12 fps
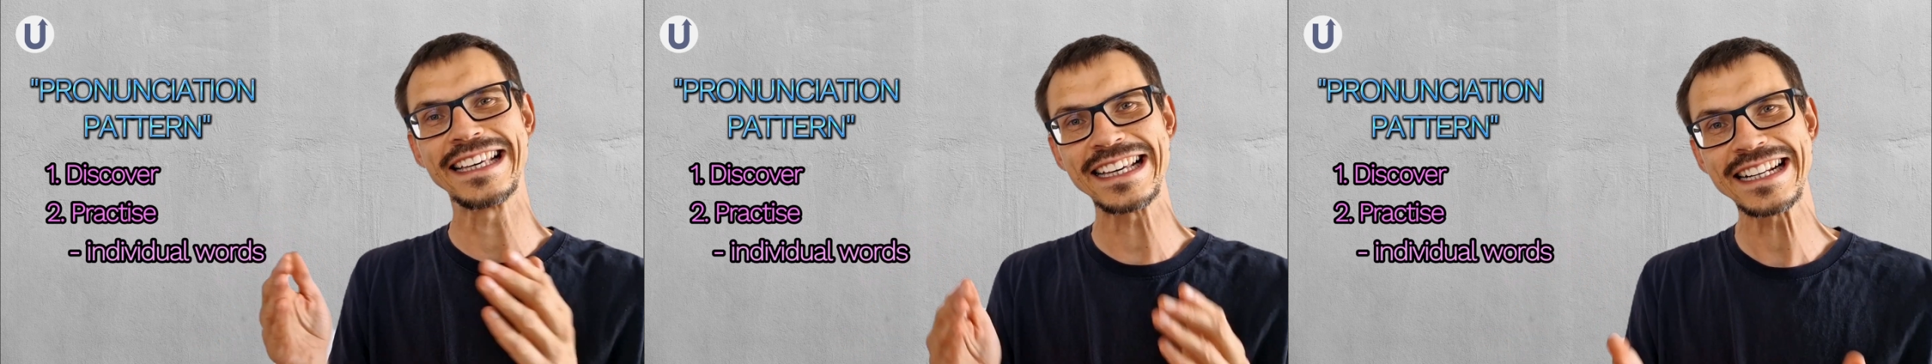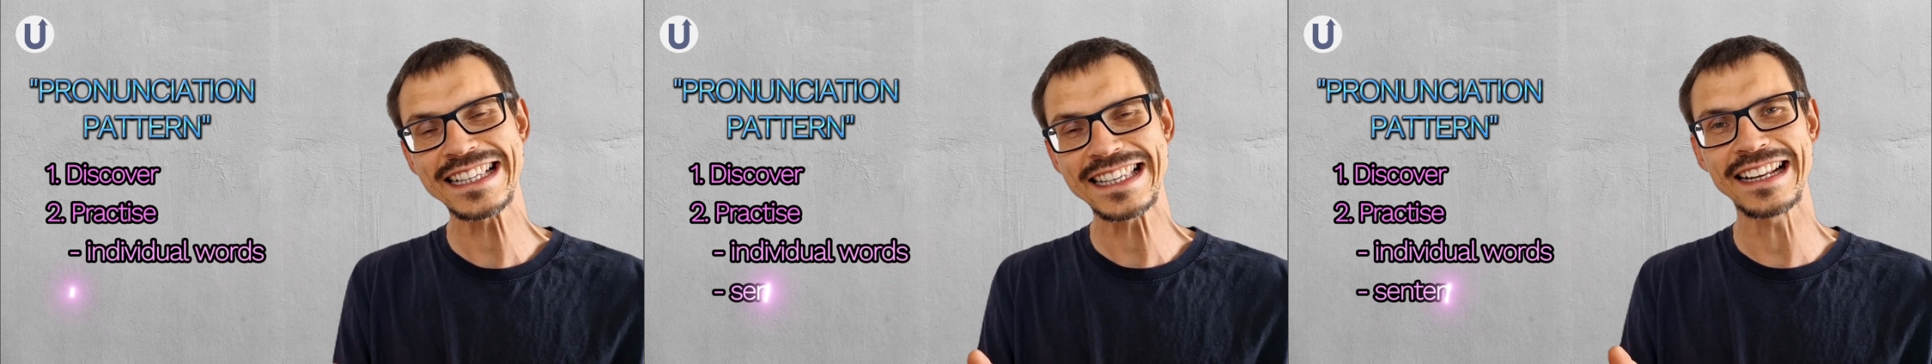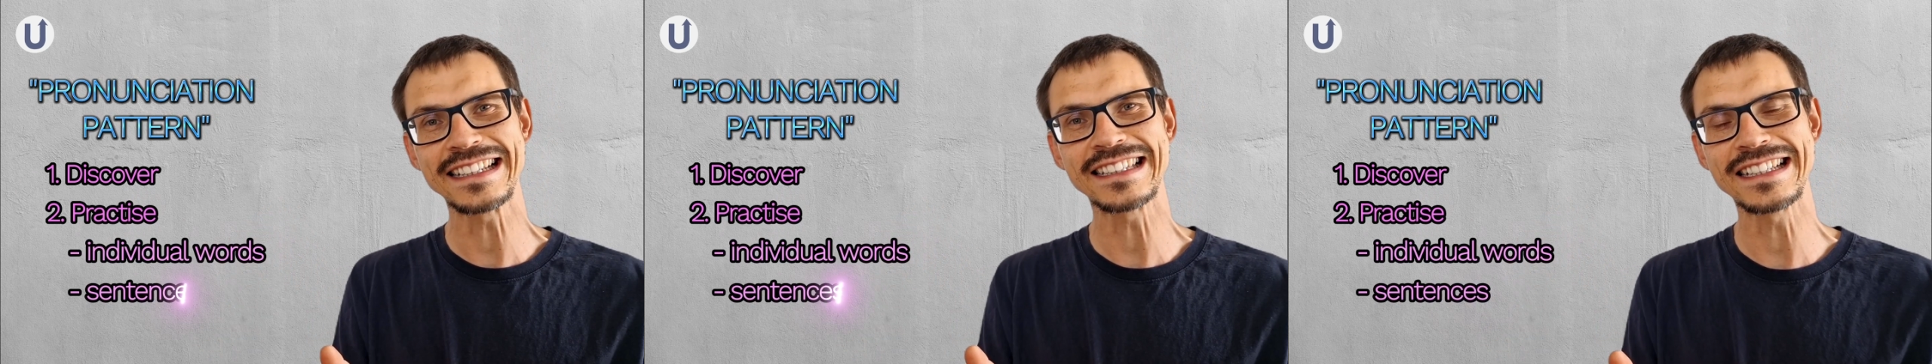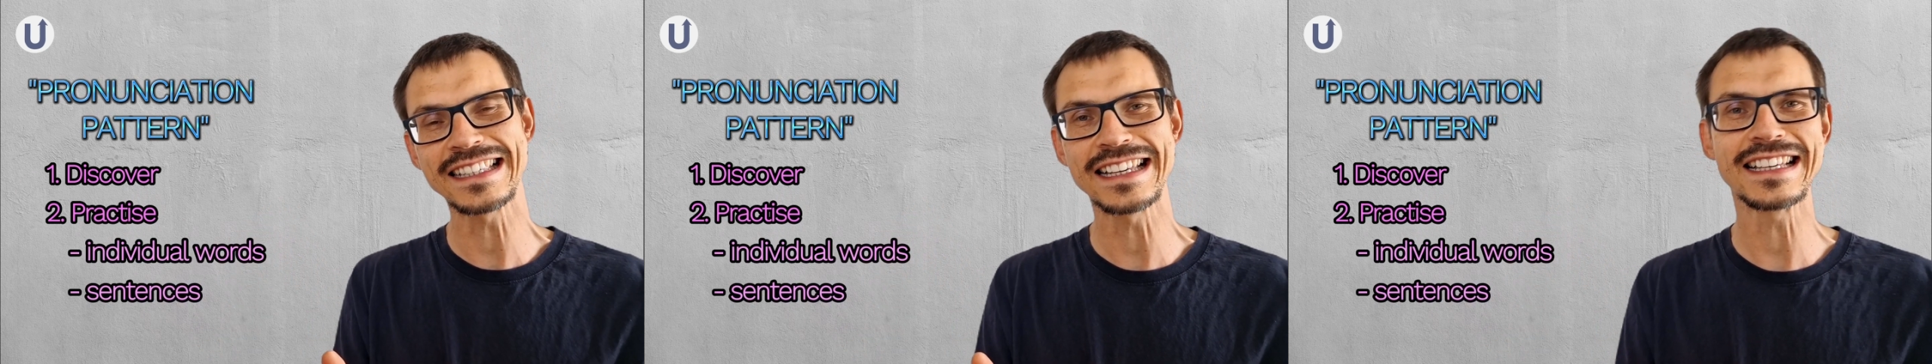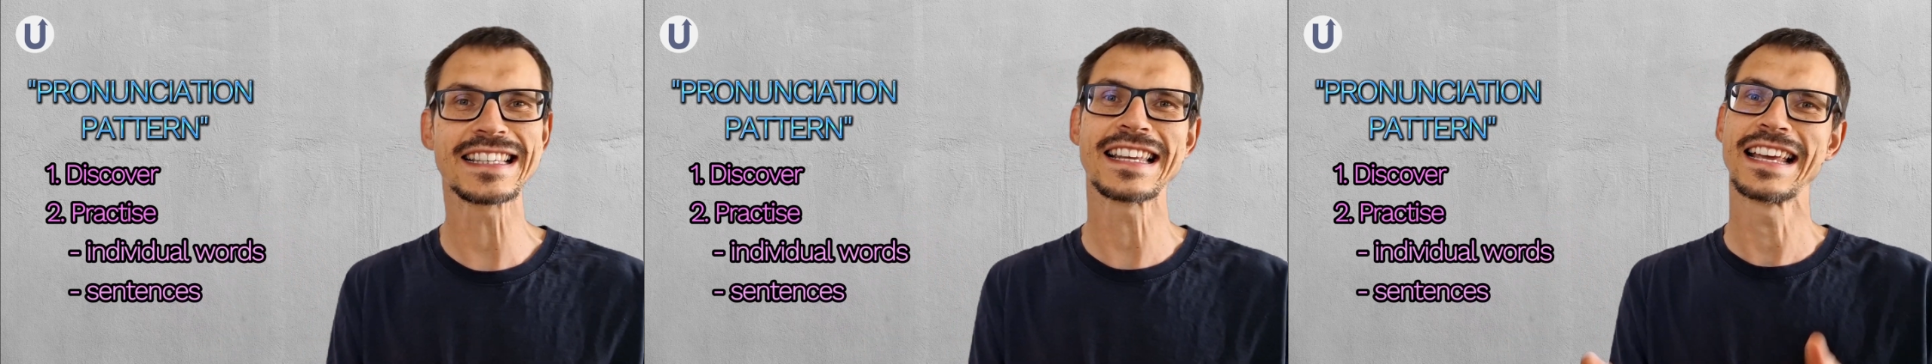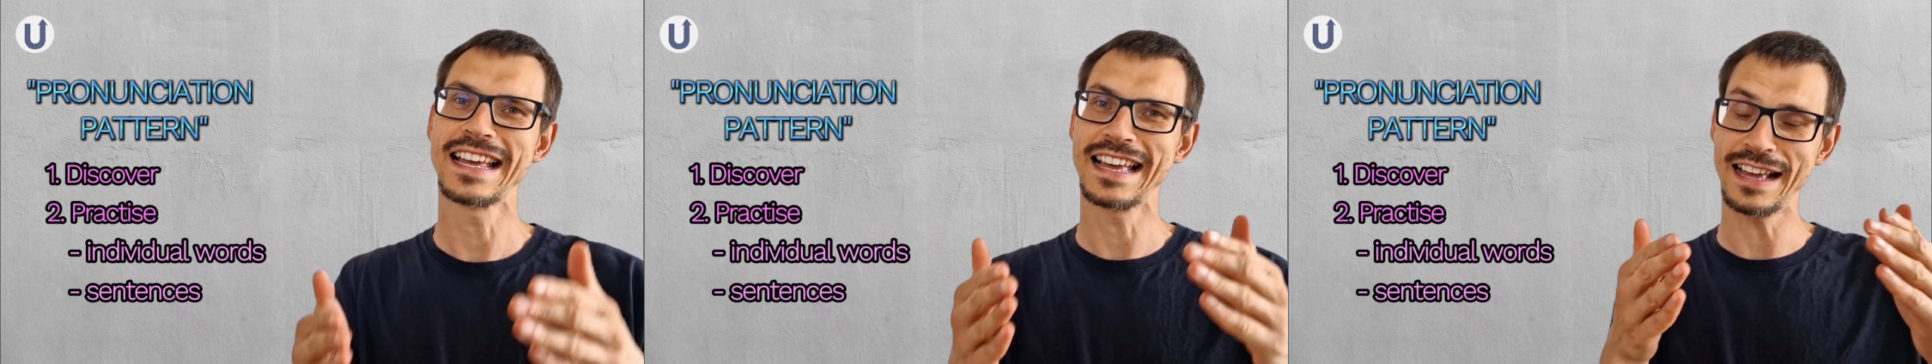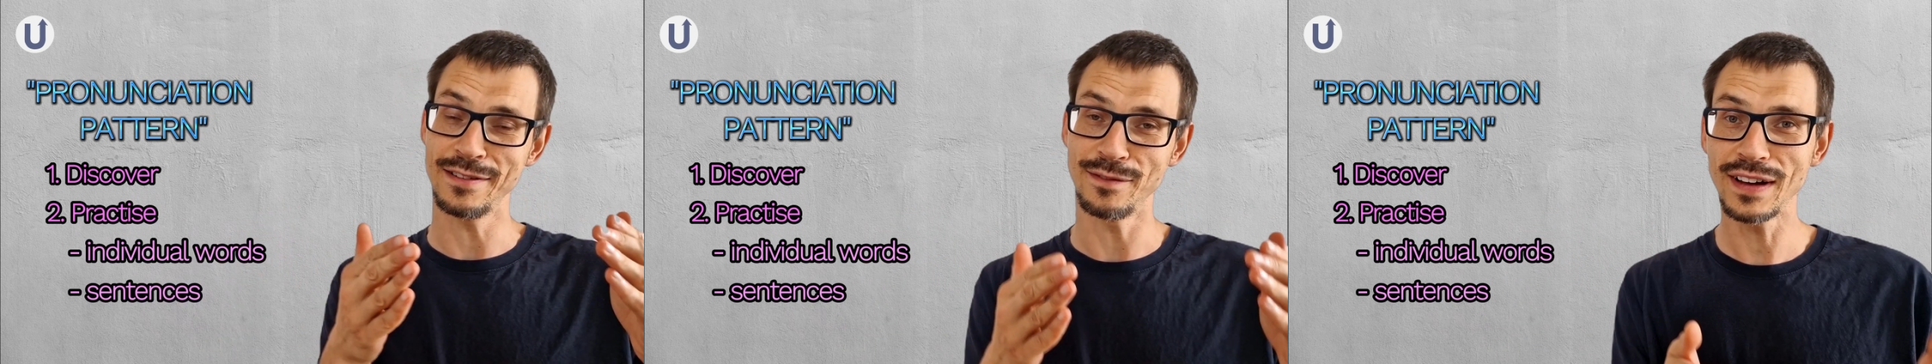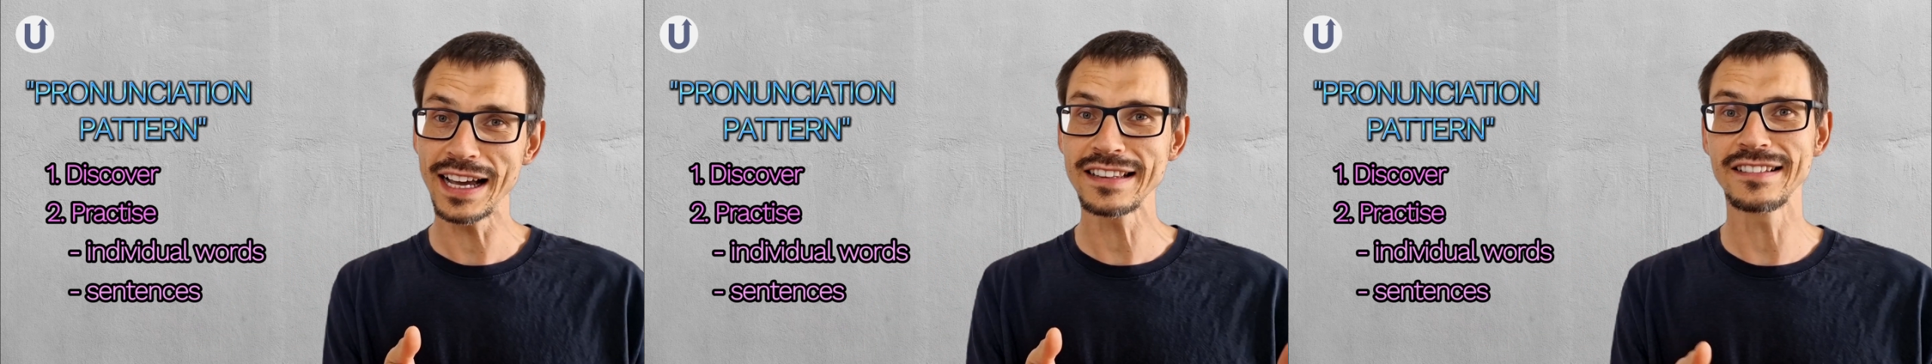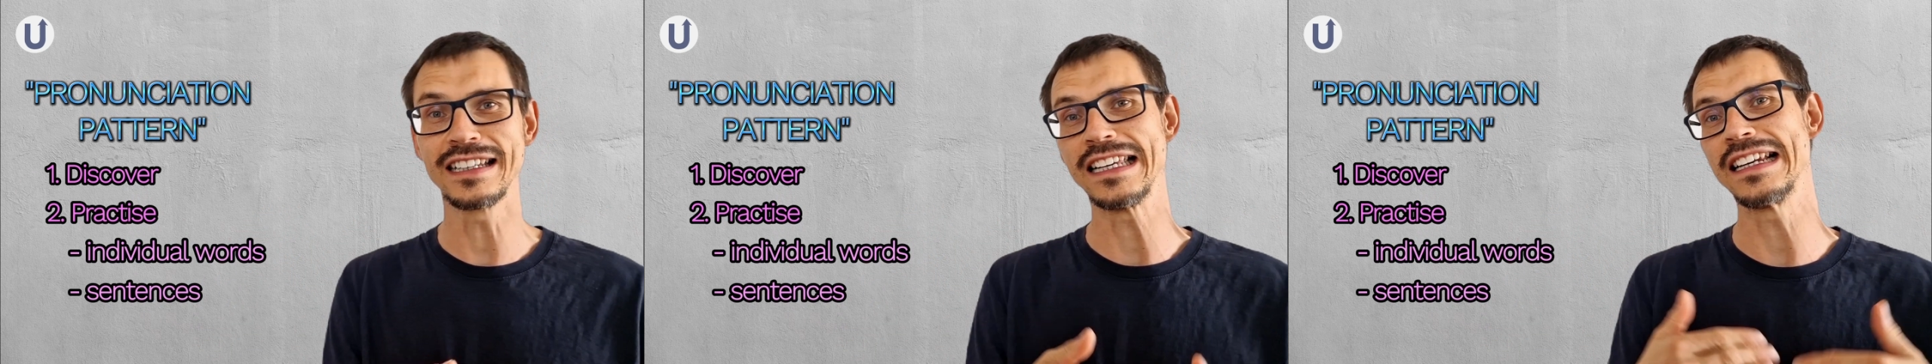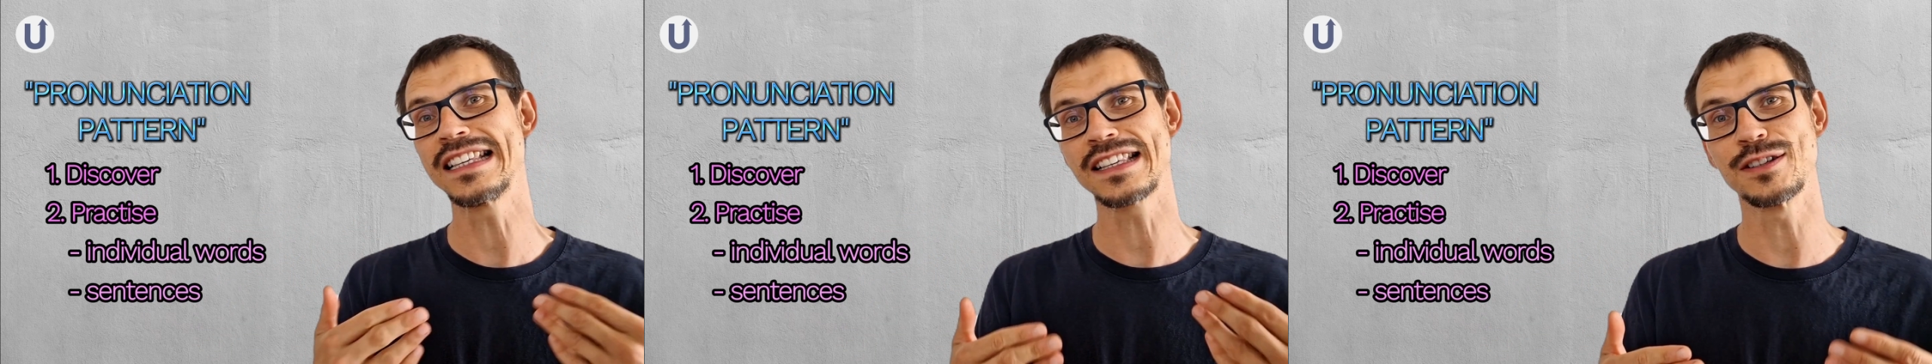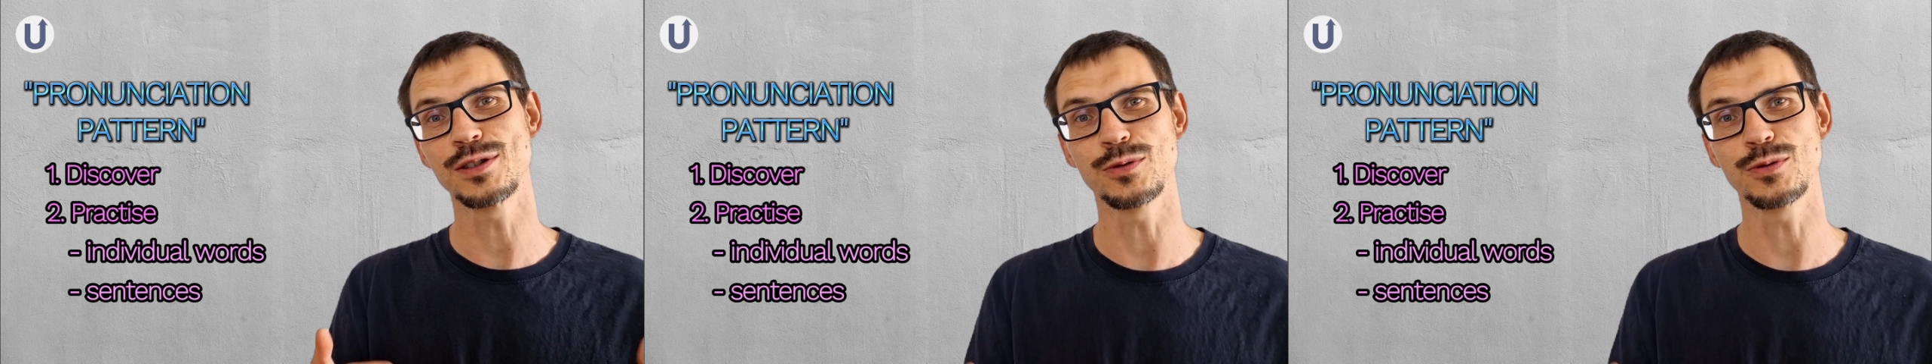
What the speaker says: in sentences, and finally listen